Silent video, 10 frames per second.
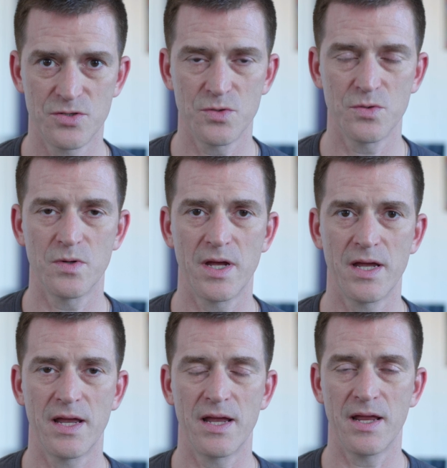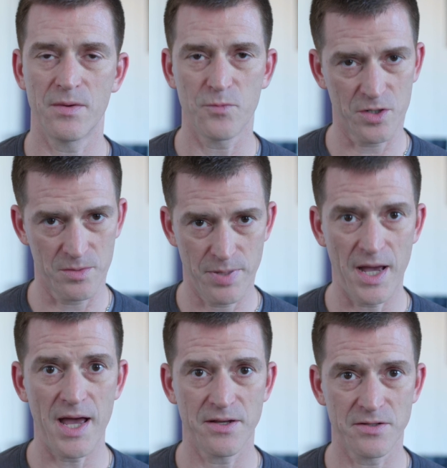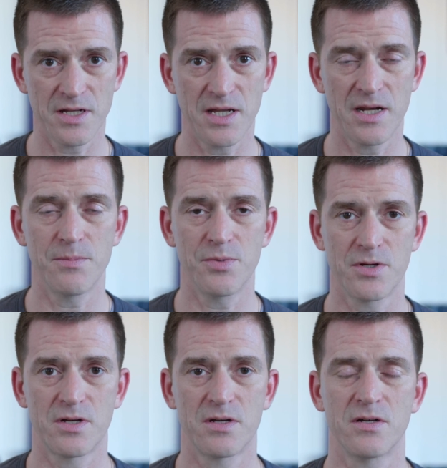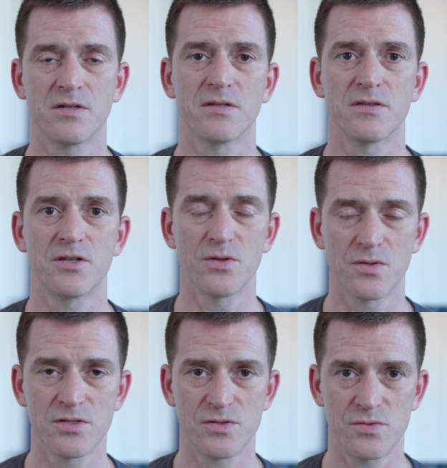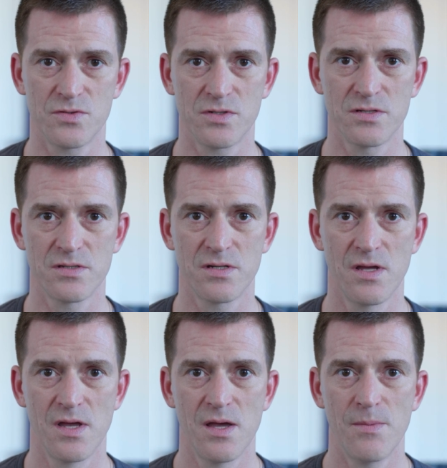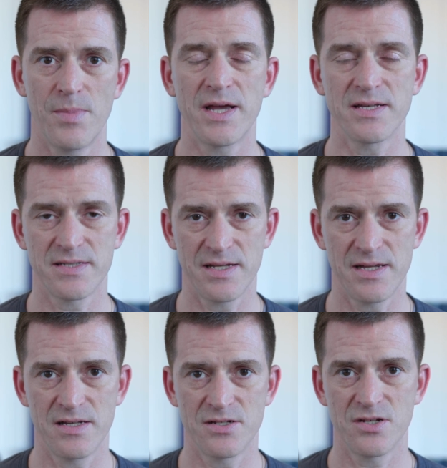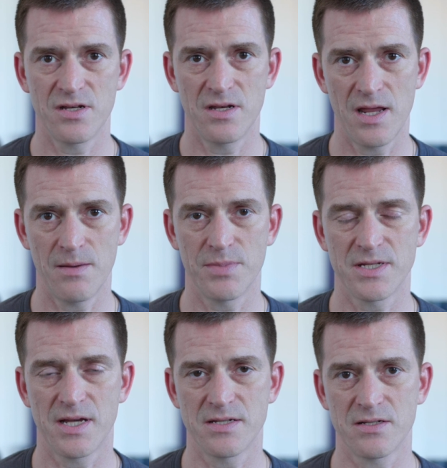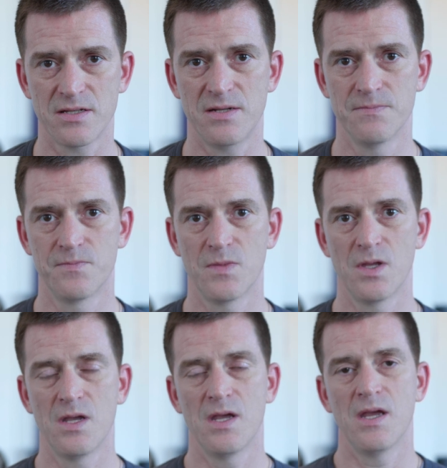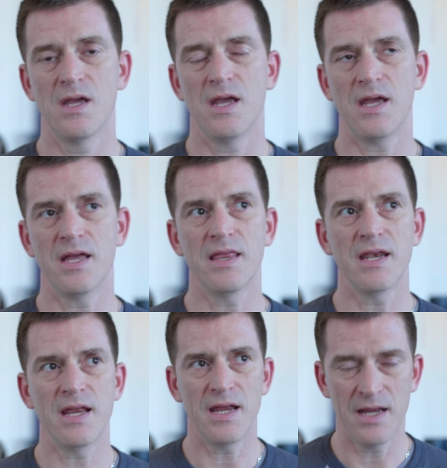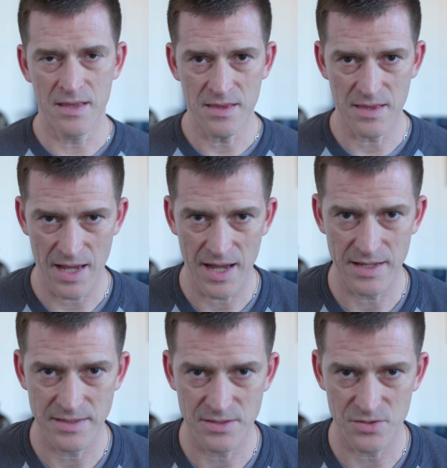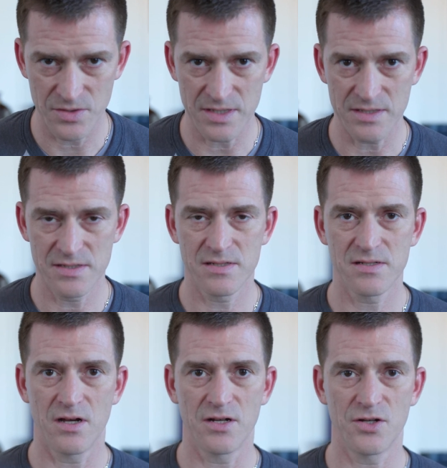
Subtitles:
and were compiled in a book called the Yoga Sutras by a sage named Patanjali. And in that treatise on